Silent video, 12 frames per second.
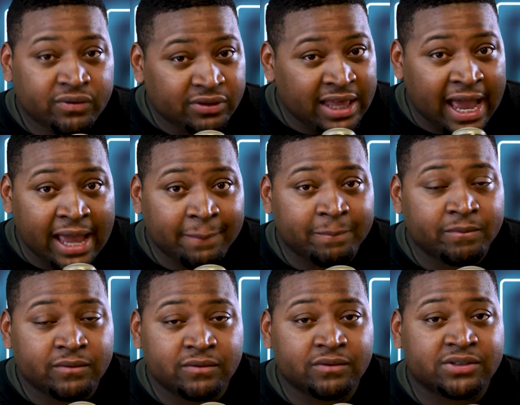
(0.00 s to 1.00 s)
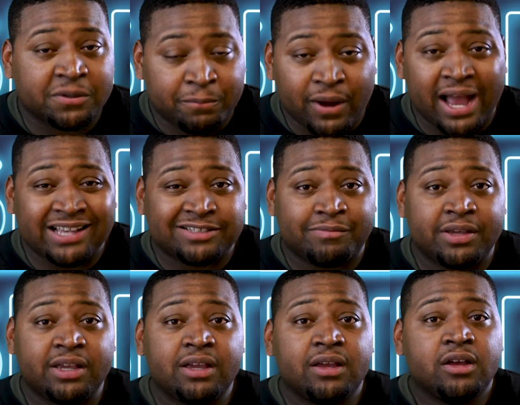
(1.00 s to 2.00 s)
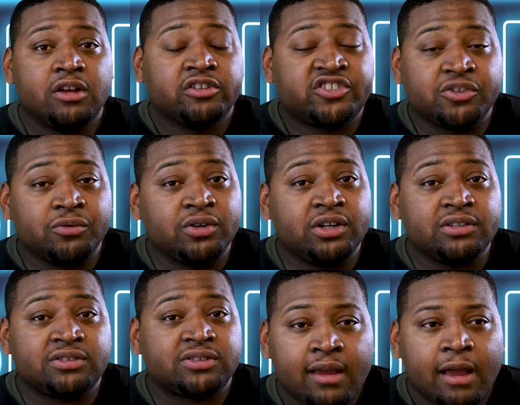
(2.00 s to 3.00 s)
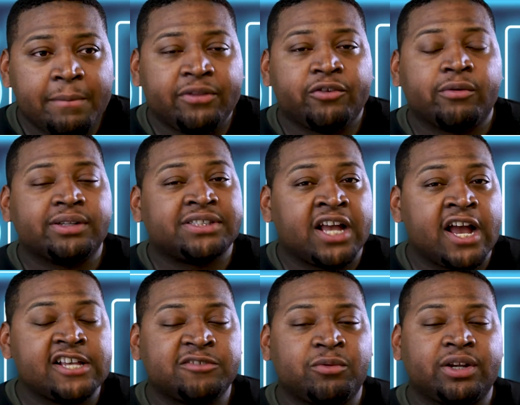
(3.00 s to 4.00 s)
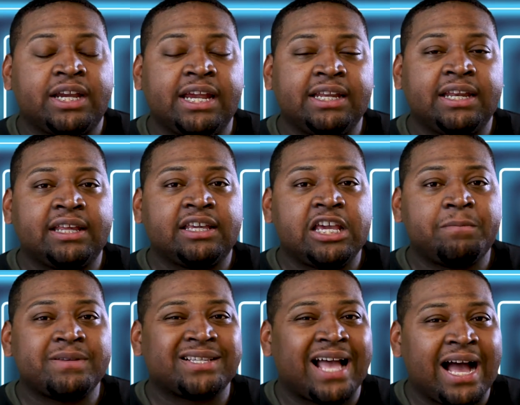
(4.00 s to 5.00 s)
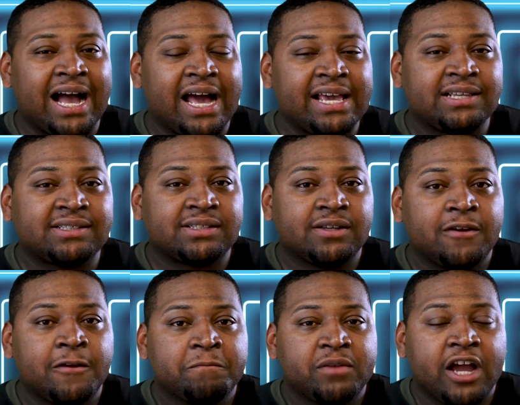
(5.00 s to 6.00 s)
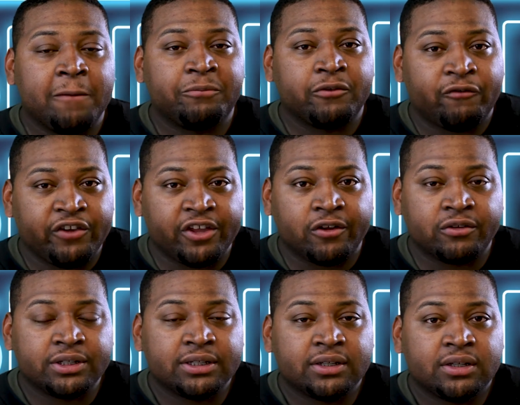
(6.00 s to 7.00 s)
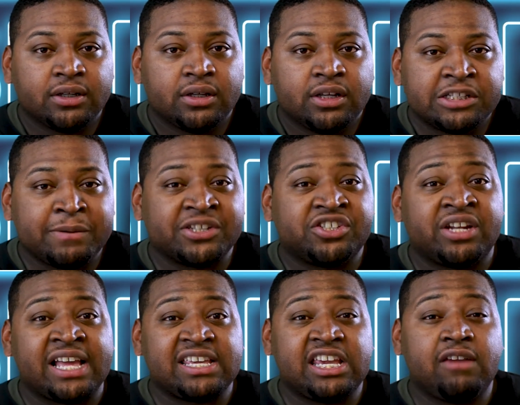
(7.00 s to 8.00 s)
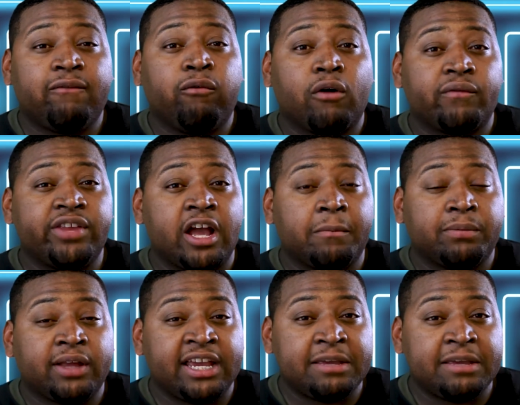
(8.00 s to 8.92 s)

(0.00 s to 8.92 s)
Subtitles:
That surprised me. Tua, I mean, there were times where he didn't keep his eyes up the field, especially that key 4th down play.